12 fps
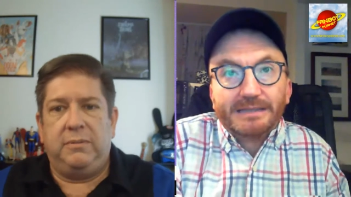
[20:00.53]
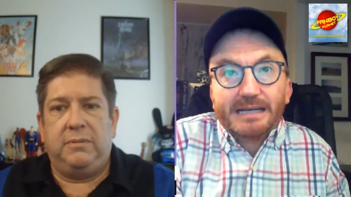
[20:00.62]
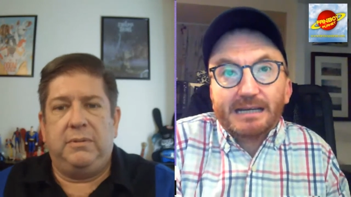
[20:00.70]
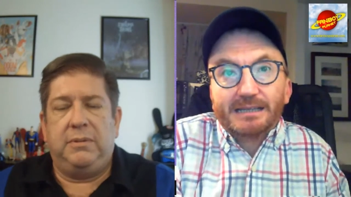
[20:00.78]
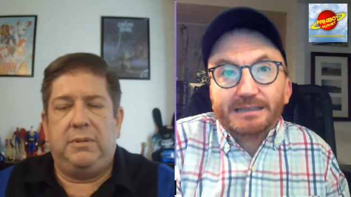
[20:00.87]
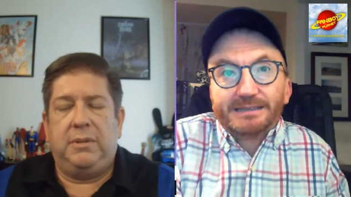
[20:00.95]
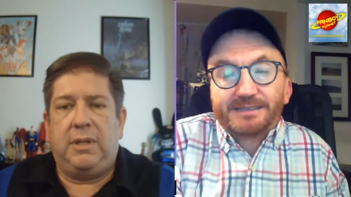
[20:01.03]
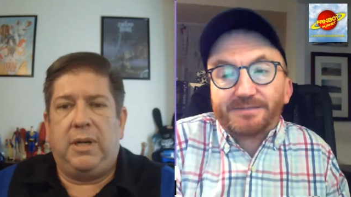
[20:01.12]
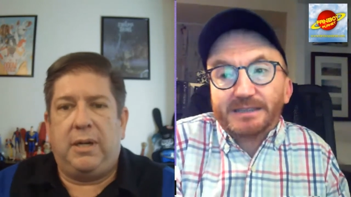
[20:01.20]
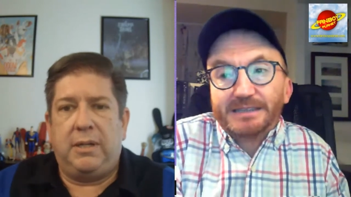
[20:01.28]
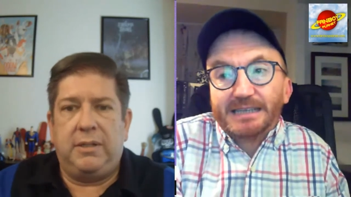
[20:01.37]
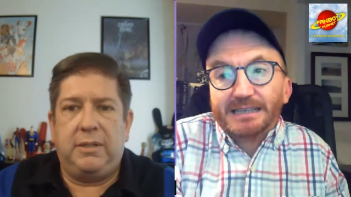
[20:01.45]
Speaker 1: Yeah,
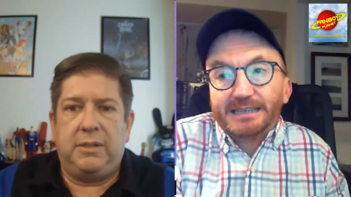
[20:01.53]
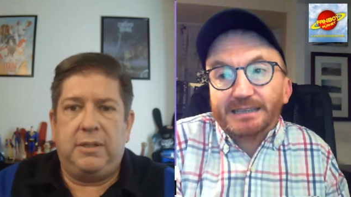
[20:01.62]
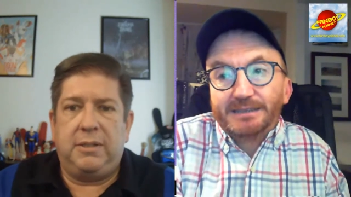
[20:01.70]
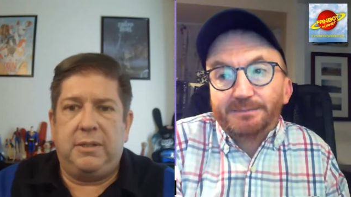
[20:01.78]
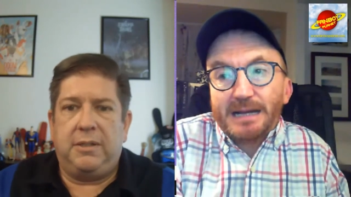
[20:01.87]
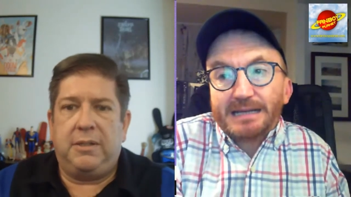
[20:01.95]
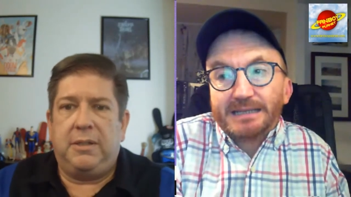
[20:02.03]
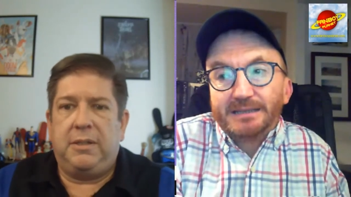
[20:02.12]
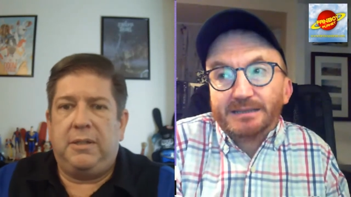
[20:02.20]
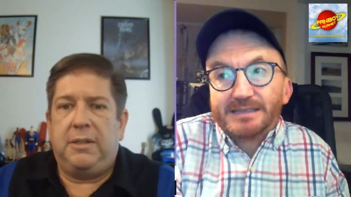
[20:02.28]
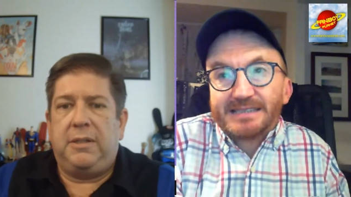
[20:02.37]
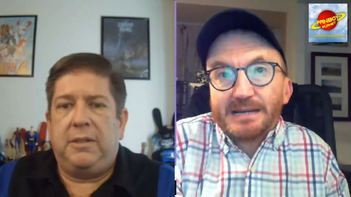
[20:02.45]
it's funny. I back
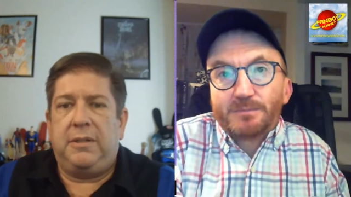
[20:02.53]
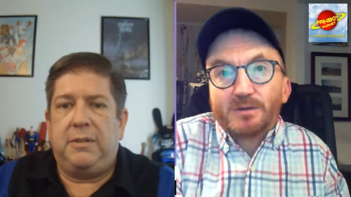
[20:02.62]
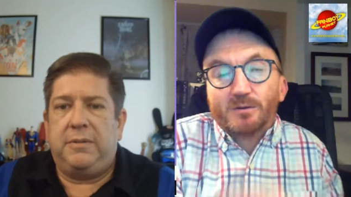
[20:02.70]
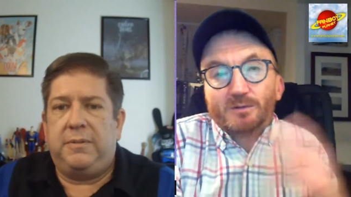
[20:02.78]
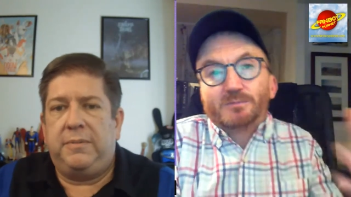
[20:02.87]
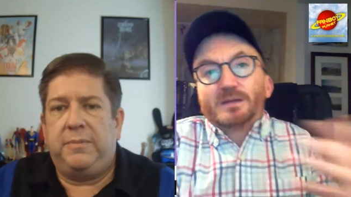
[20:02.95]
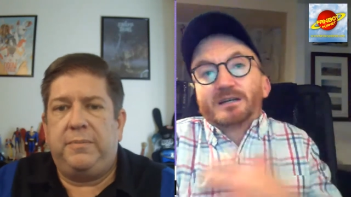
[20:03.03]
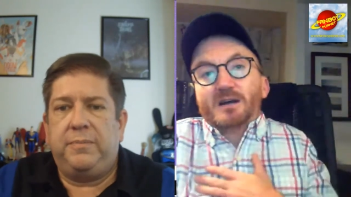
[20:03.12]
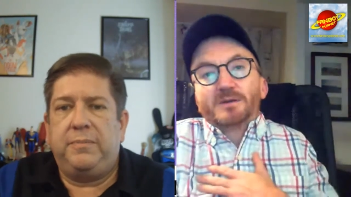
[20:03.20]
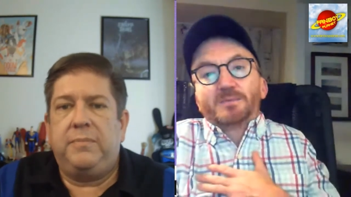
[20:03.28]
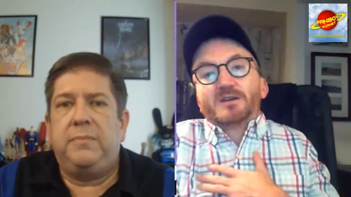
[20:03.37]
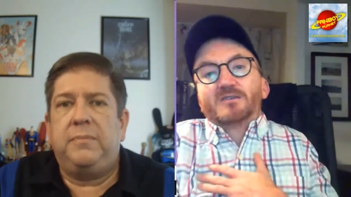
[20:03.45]
in December, my
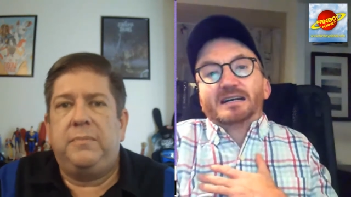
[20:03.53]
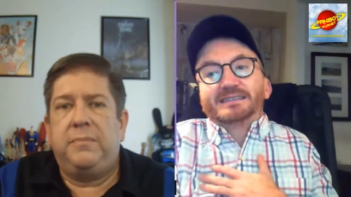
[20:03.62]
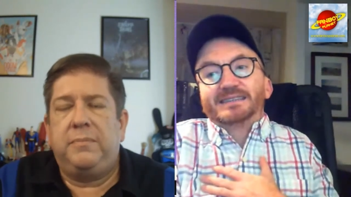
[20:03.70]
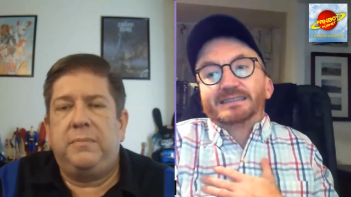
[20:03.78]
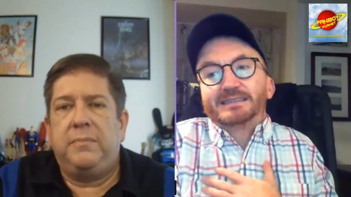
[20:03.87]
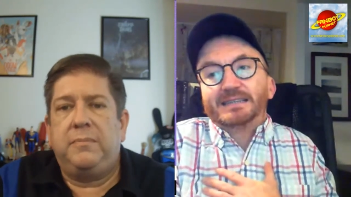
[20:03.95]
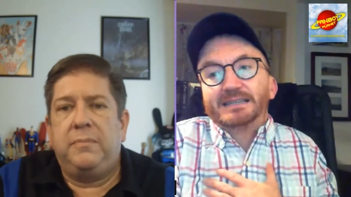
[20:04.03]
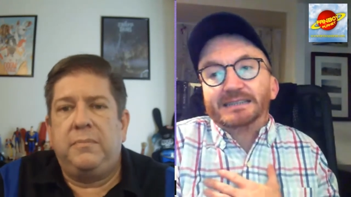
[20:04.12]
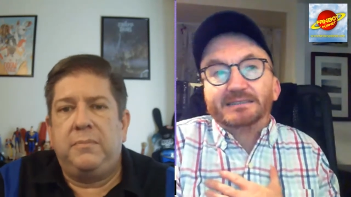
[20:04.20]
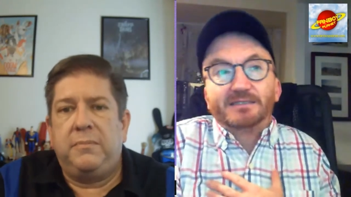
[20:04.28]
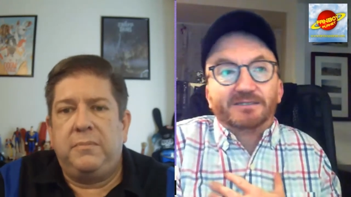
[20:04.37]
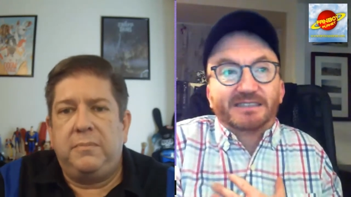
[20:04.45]
comedy partner Isaac,
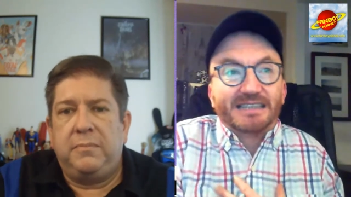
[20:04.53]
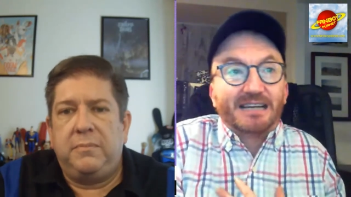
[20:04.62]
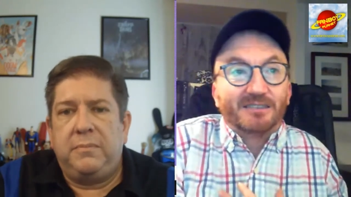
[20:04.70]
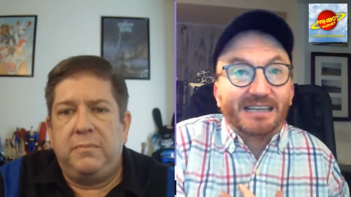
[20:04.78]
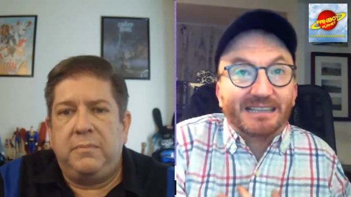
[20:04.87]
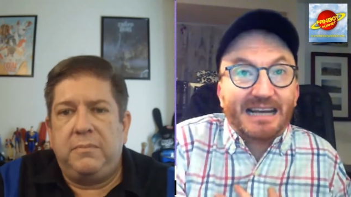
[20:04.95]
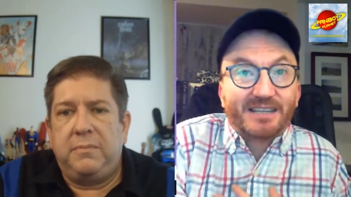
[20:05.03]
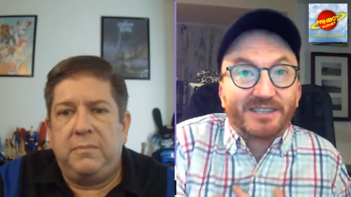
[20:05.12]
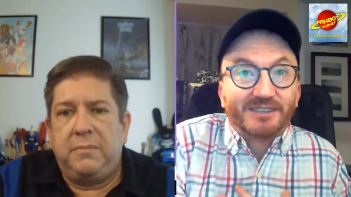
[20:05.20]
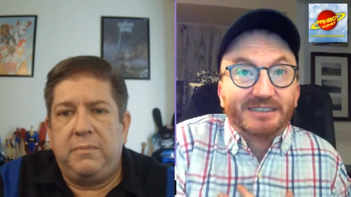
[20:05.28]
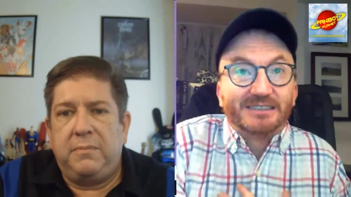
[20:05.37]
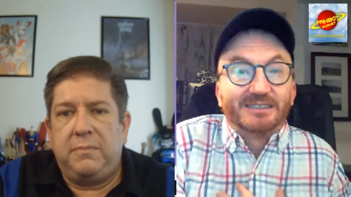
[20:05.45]
he lives in LA
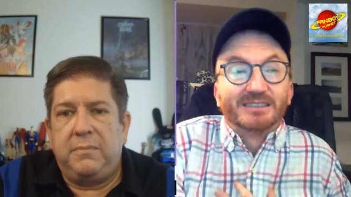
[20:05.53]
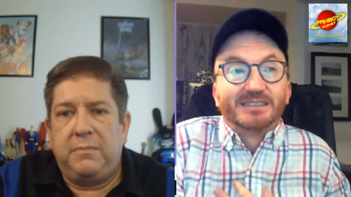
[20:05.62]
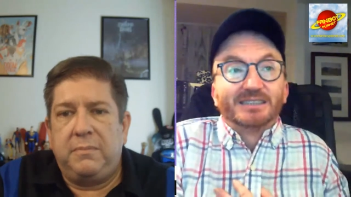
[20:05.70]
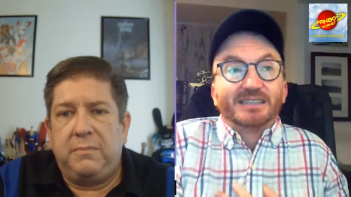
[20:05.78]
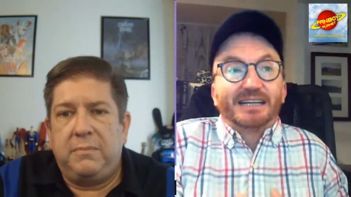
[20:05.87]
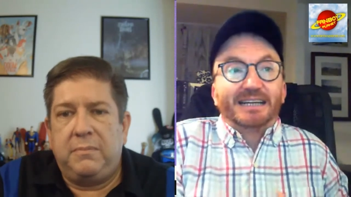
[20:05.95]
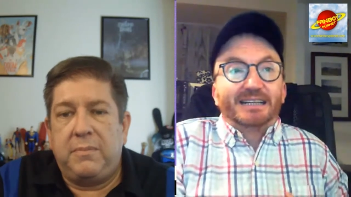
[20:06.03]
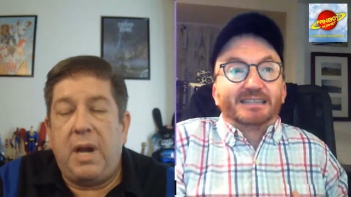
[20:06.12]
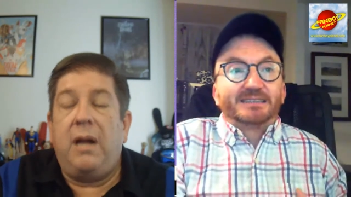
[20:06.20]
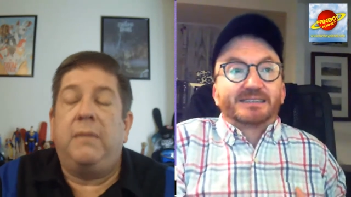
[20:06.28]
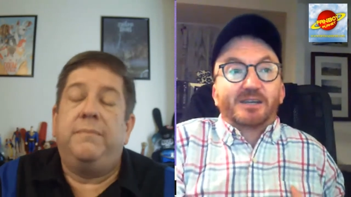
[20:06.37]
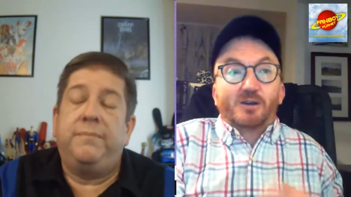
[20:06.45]
actually,
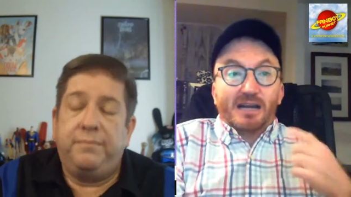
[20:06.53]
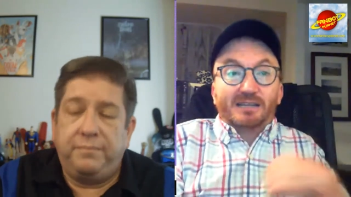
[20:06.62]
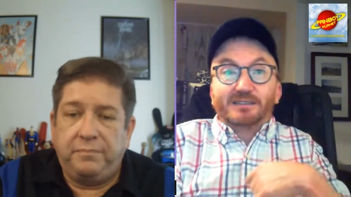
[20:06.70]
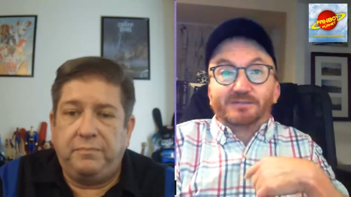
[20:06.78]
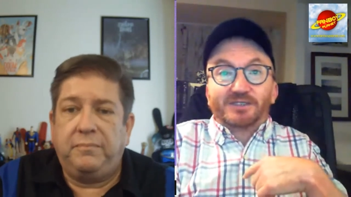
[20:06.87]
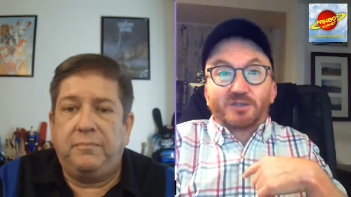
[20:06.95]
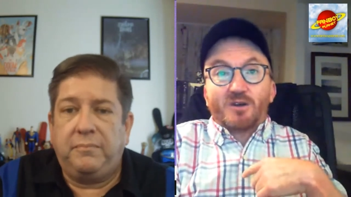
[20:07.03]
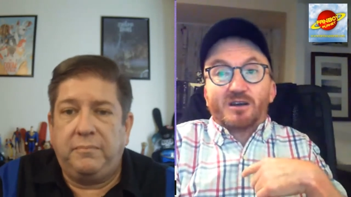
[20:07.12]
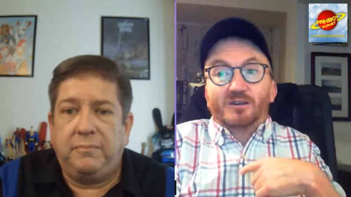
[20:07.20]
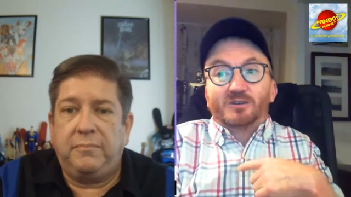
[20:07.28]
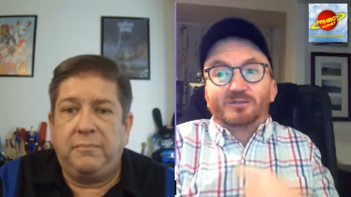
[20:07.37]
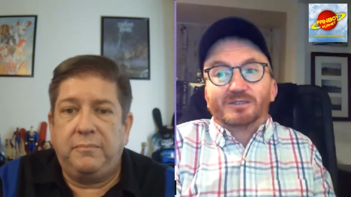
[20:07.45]
and so I live in
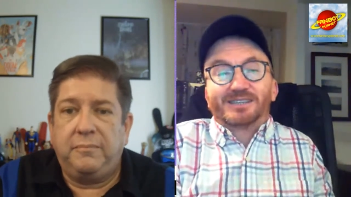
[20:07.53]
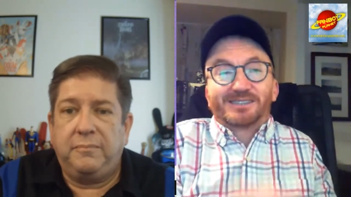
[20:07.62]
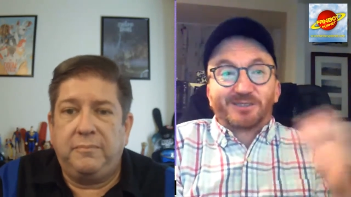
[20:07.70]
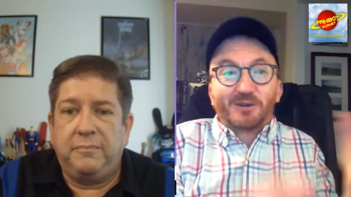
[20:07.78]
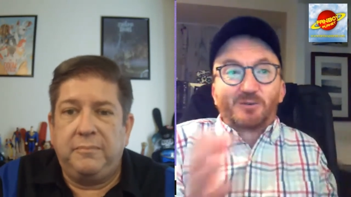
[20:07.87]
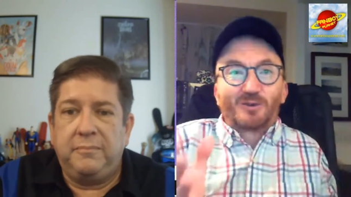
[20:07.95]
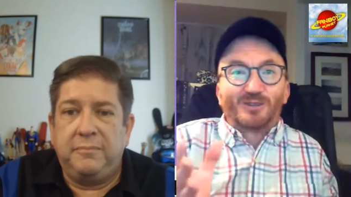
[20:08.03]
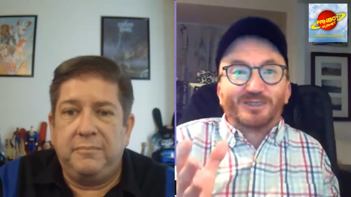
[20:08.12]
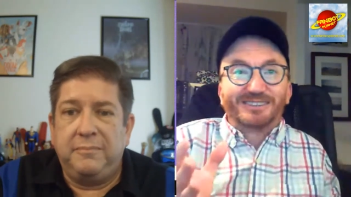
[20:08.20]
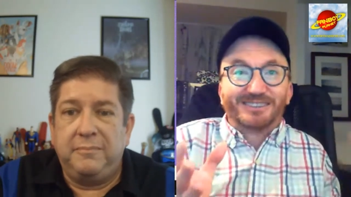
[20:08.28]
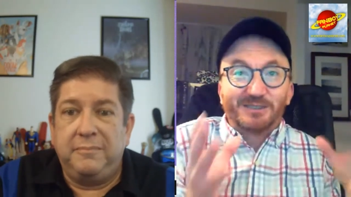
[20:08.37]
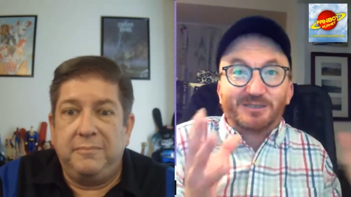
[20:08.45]
Toronto, so we're
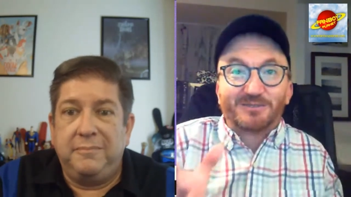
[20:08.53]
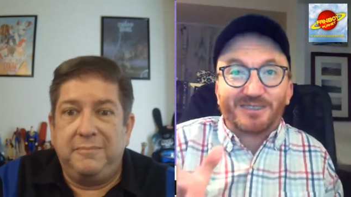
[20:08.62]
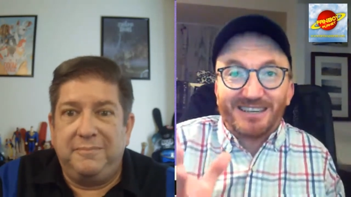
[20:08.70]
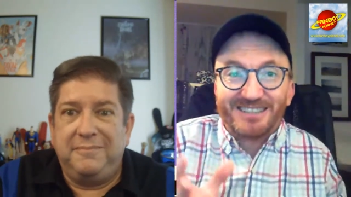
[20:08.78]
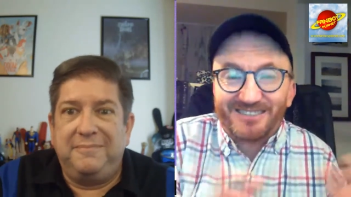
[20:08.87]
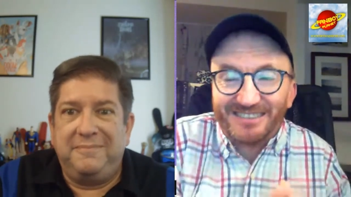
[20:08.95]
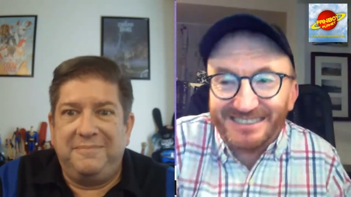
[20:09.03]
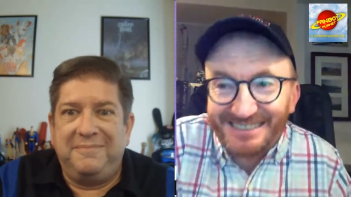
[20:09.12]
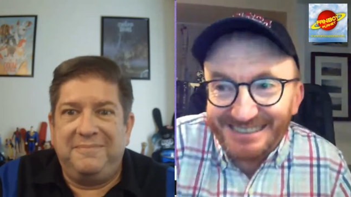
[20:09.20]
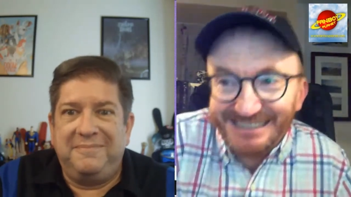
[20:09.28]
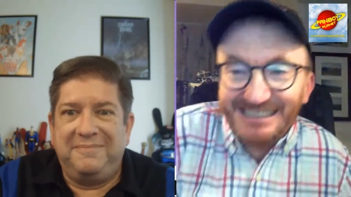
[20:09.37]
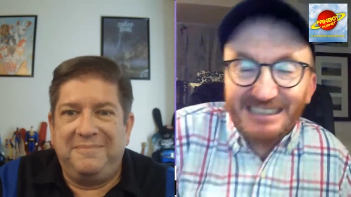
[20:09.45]
in two different
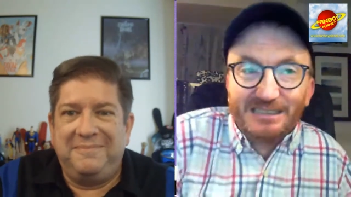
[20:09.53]
countries.